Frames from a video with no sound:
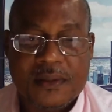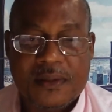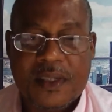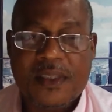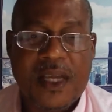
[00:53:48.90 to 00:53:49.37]

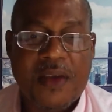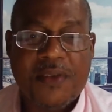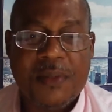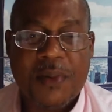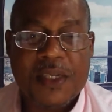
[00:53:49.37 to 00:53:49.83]
This
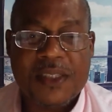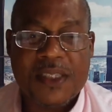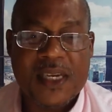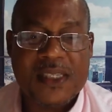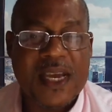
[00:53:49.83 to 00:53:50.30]
70 plus
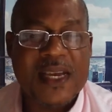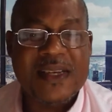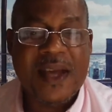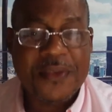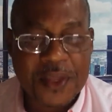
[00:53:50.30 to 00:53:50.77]
years
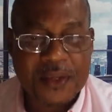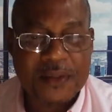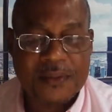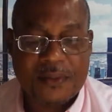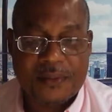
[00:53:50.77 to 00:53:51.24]
ain't nothing
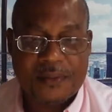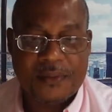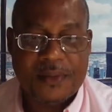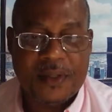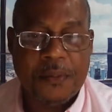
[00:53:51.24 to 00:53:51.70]

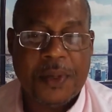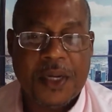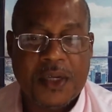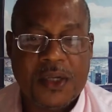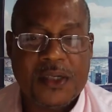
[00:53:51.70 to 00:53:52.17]

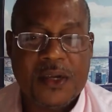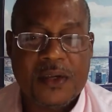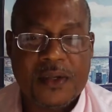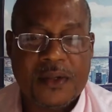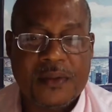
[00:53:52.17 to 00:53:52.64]
compared to
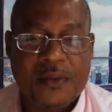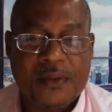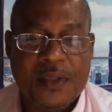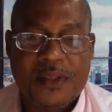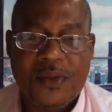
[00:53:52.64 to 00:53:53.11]
eternity.
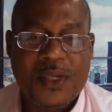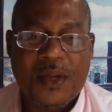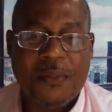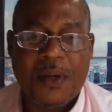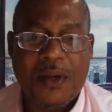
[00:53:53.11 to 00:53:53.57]
It's only
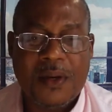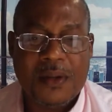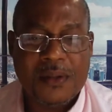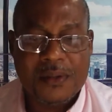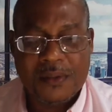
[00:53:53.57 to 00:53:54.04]
a blur.
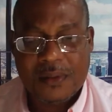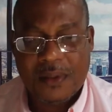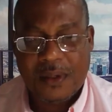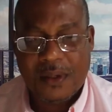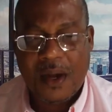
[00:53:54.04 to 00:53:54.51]

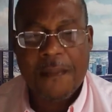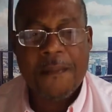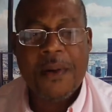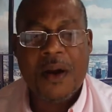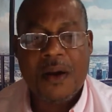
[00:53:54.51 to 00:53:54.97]
A
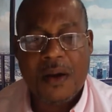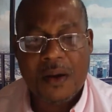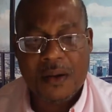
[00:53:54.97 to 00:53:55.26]
blur.